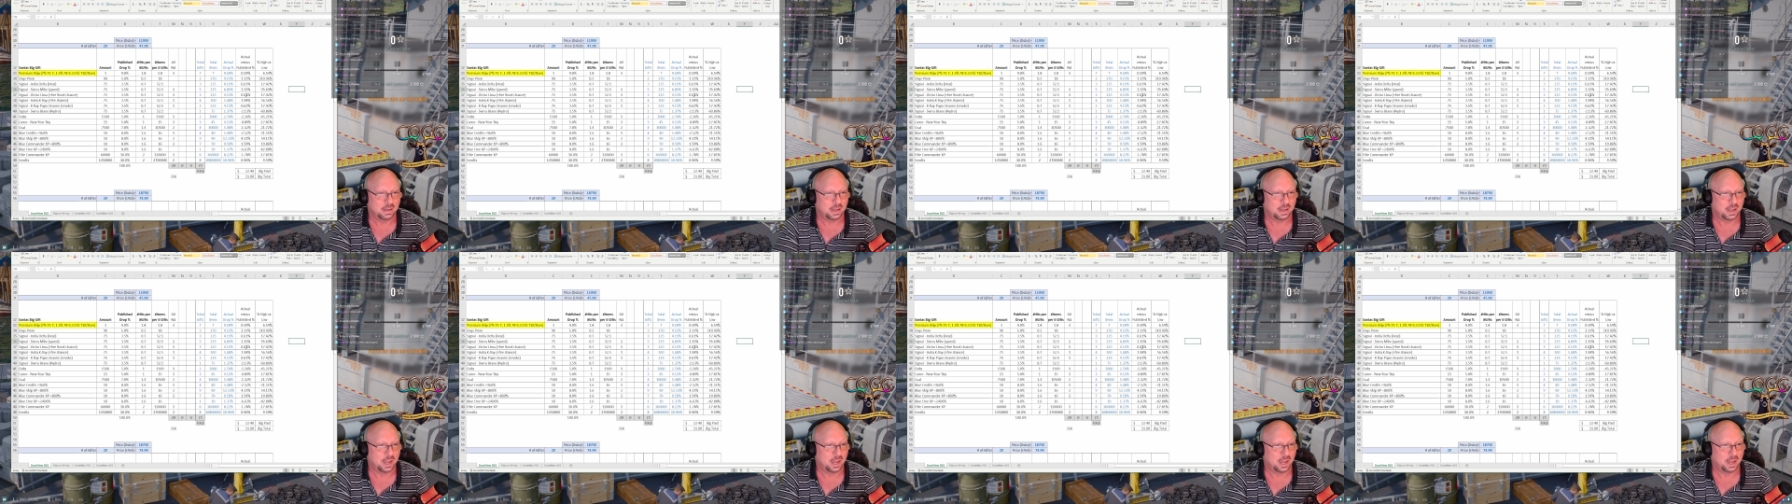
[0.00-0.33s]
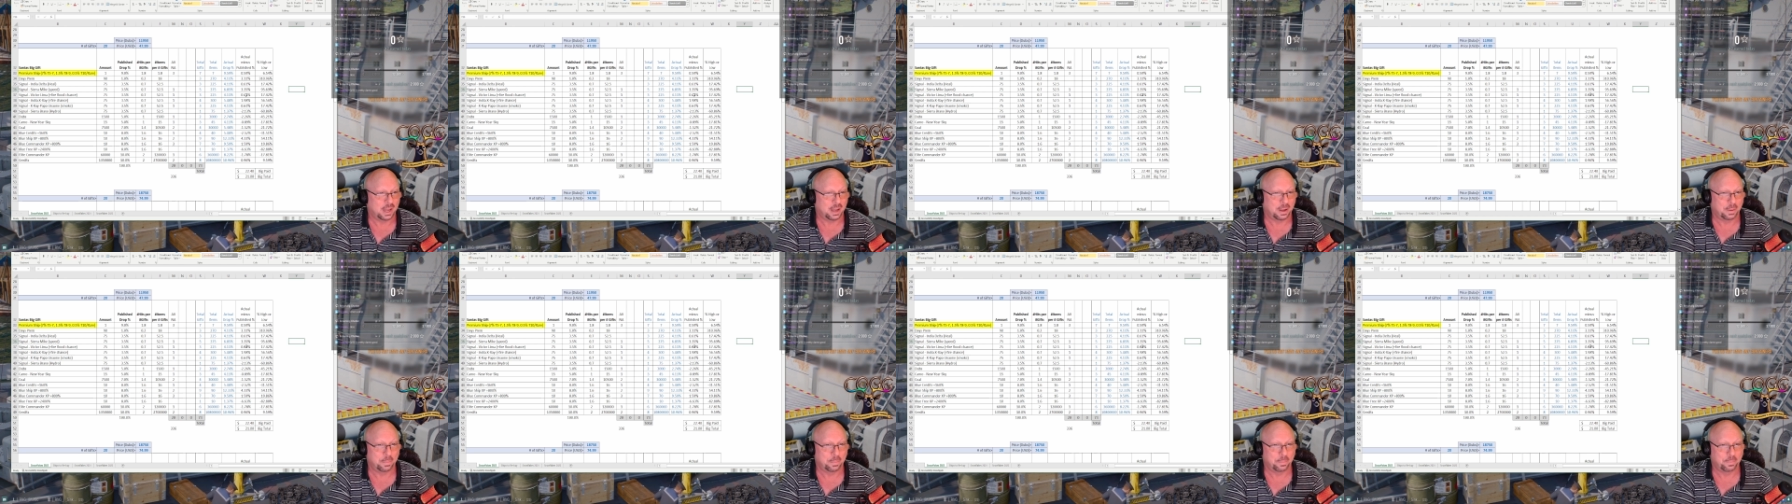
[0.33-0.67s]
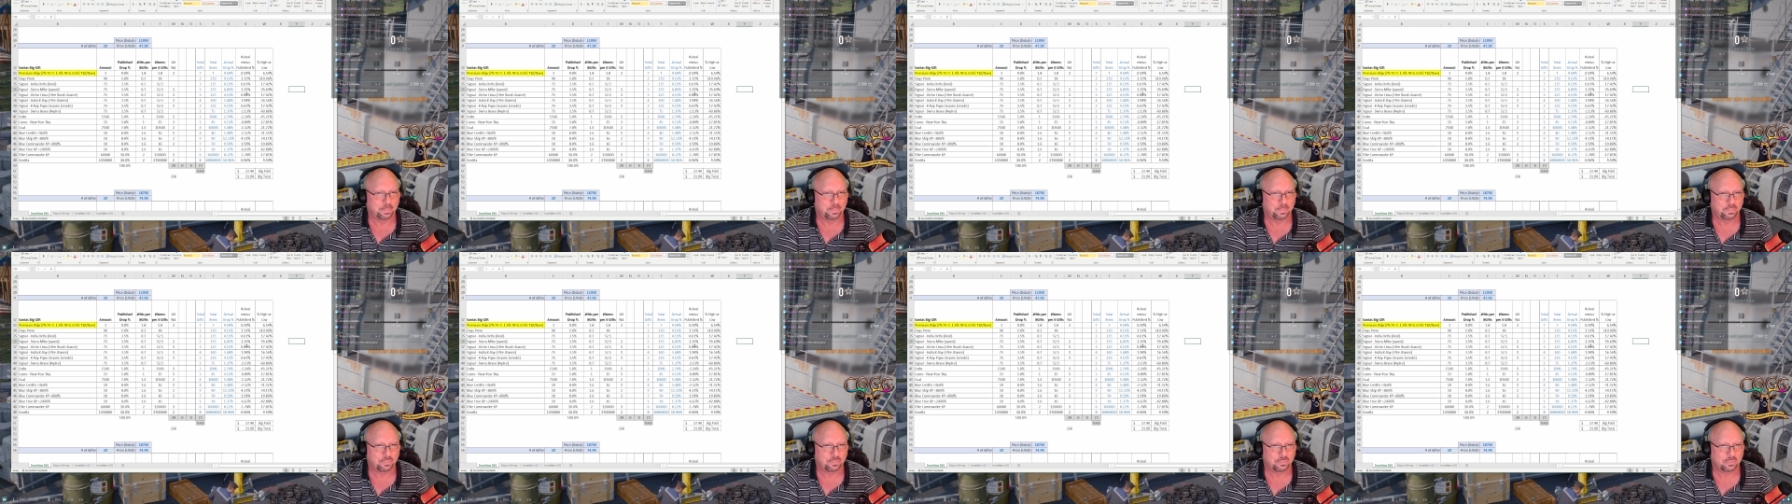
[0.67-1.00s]
in
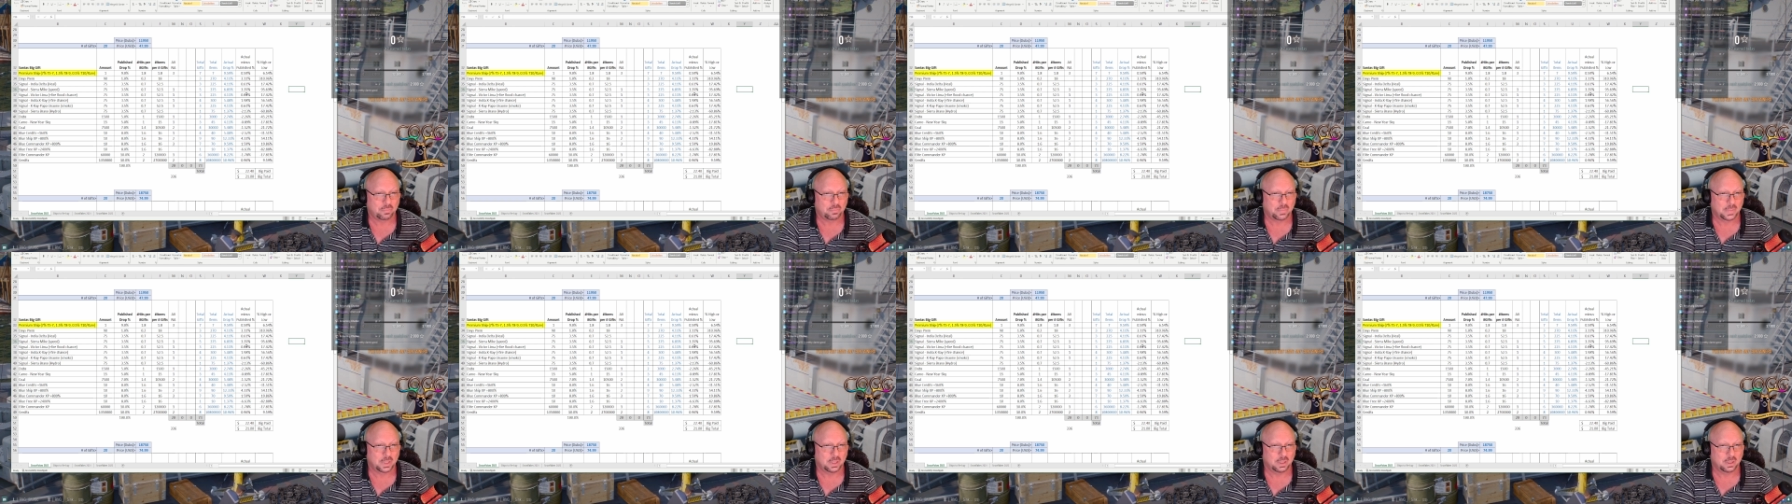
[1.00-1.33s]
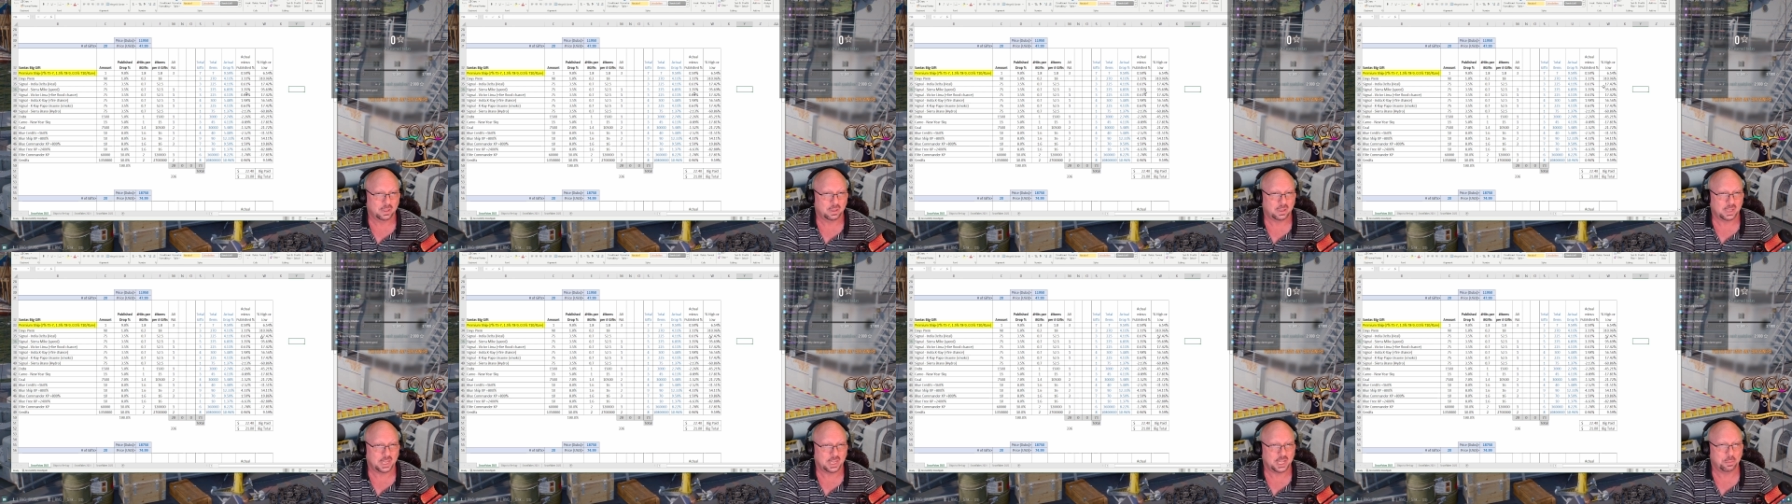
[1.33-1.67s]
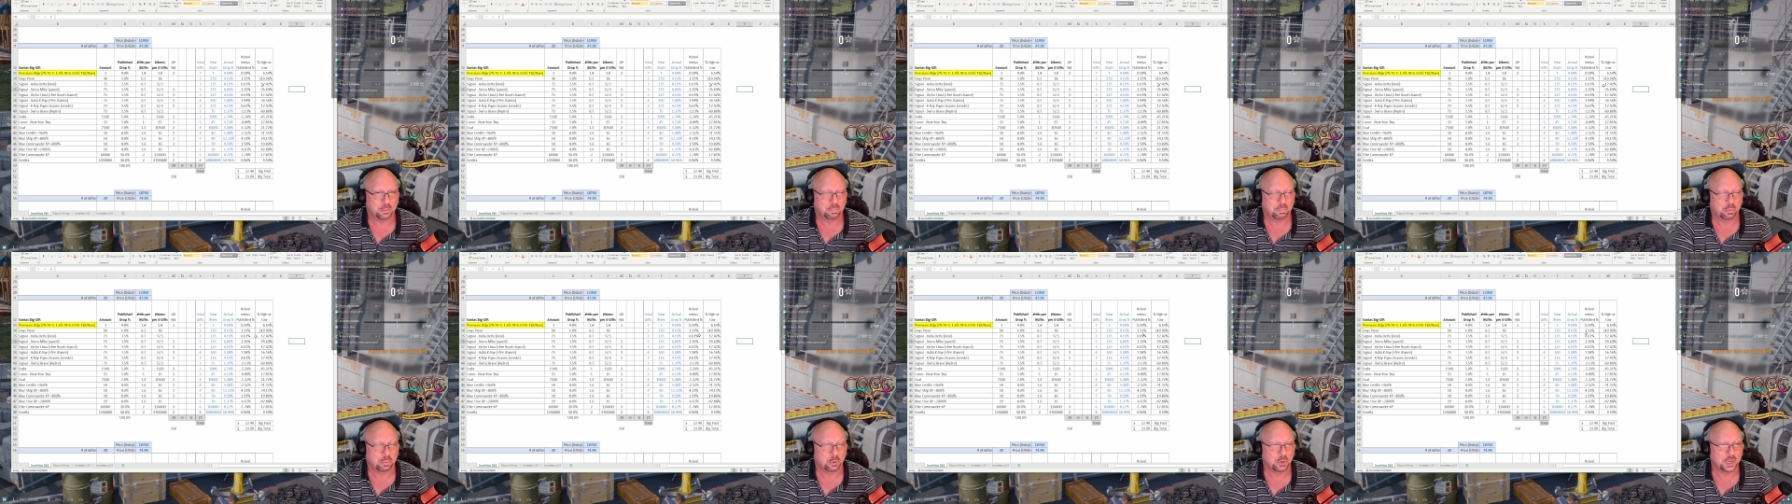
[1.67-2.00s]

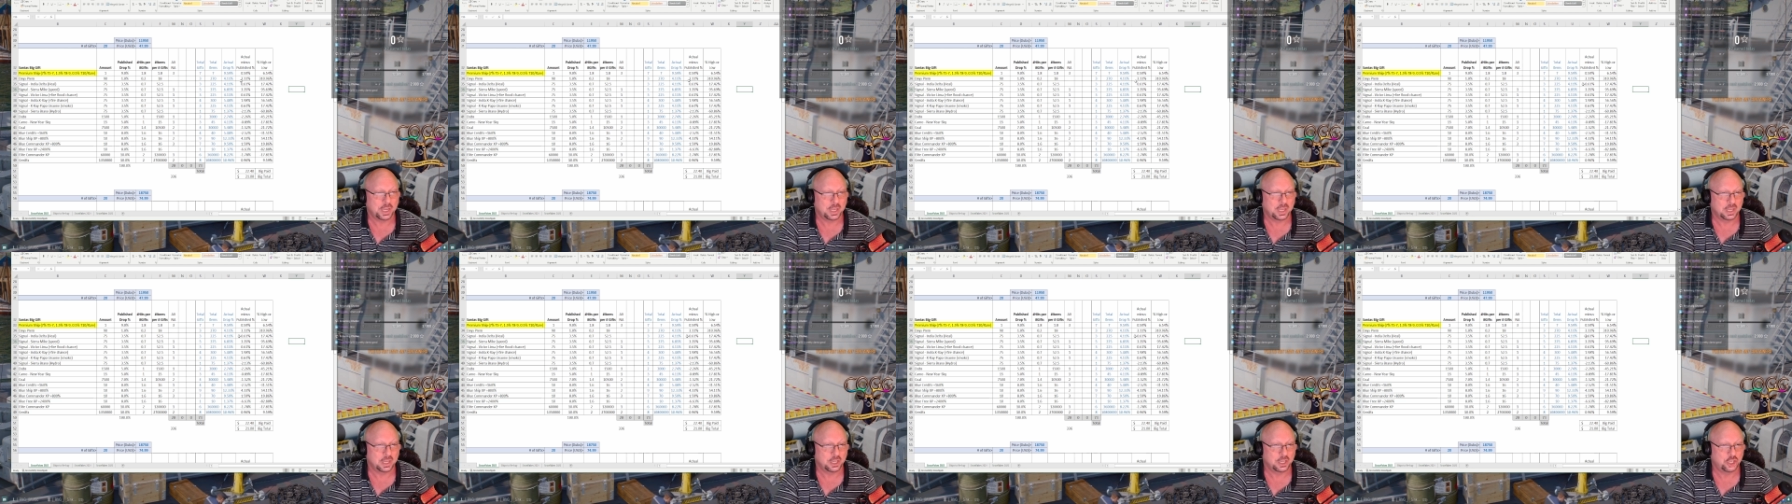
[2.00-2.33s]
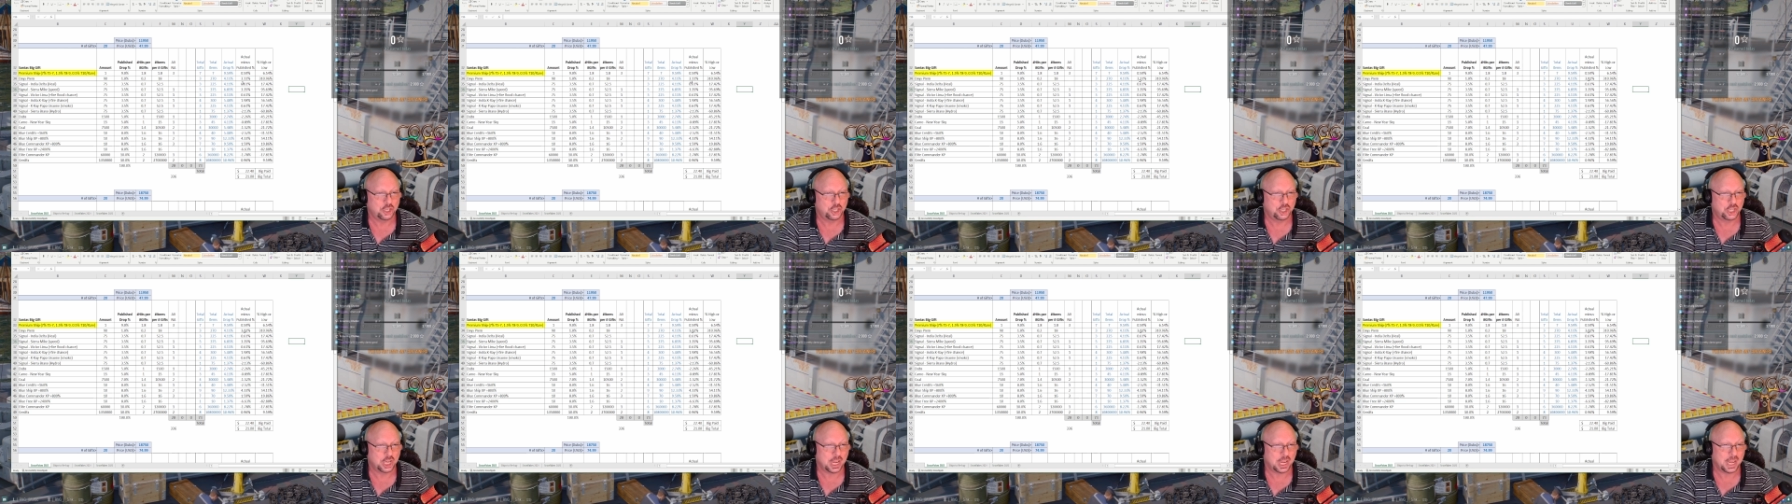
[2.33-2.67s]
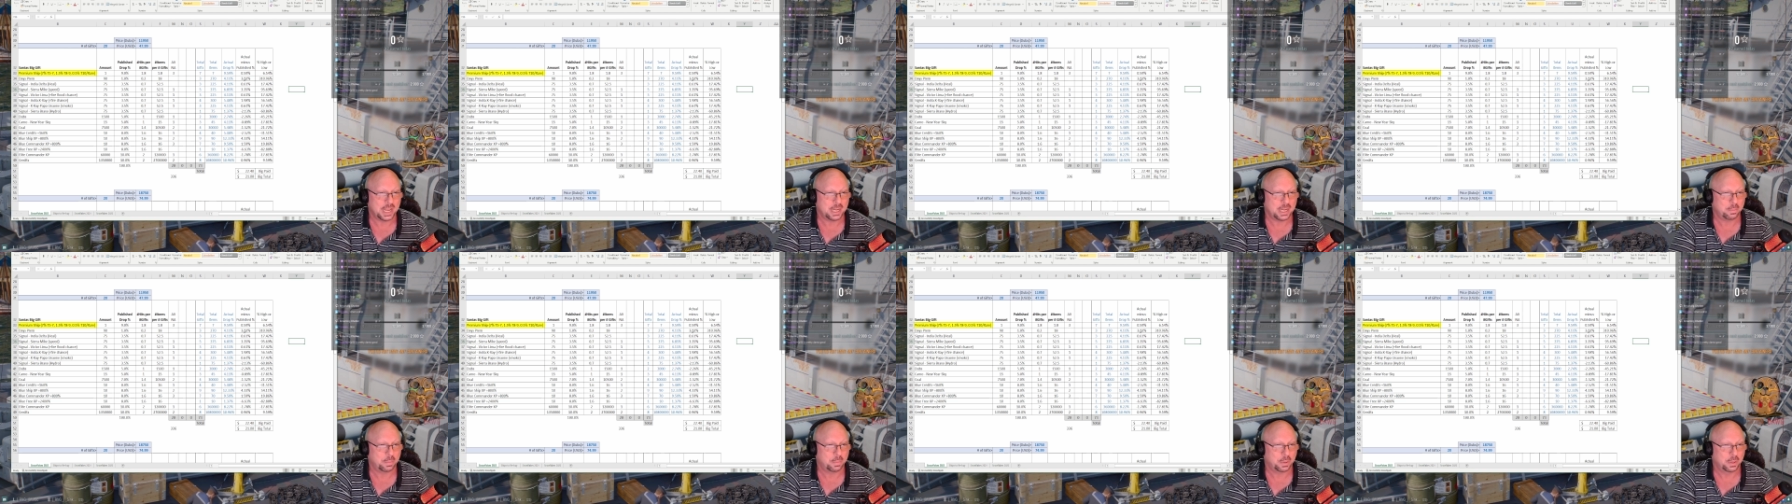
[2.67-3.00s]
pretty good
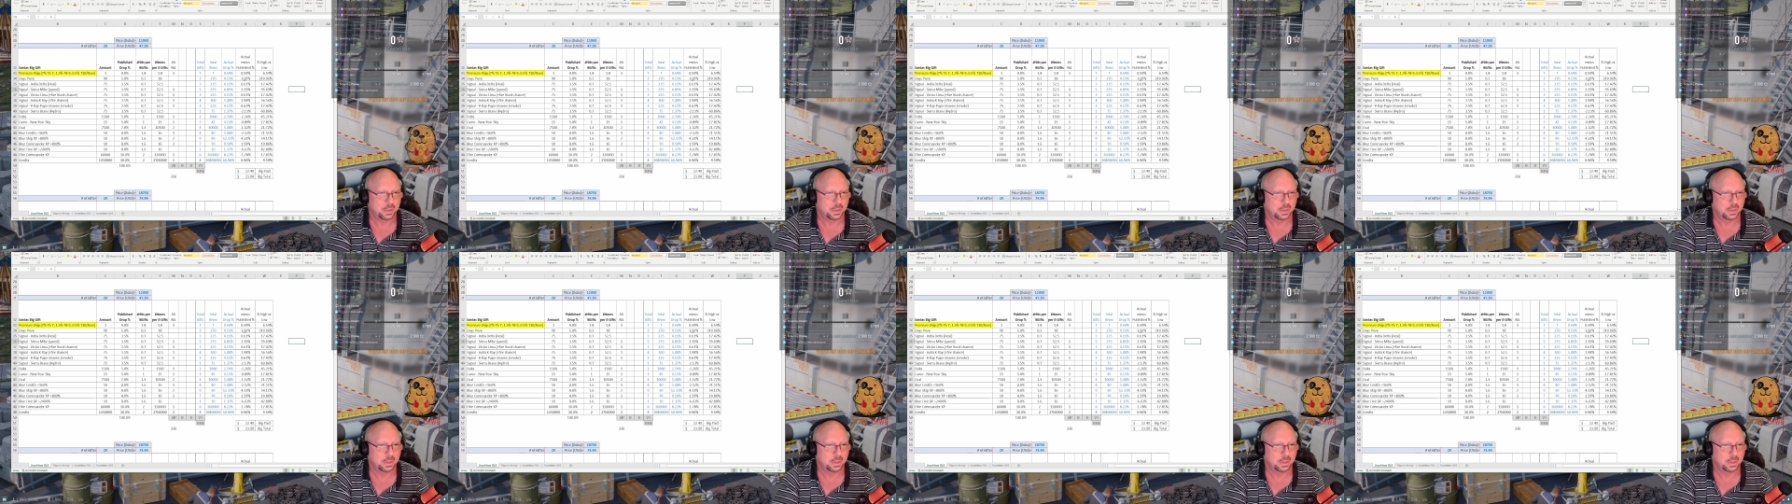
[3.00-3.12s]
shape.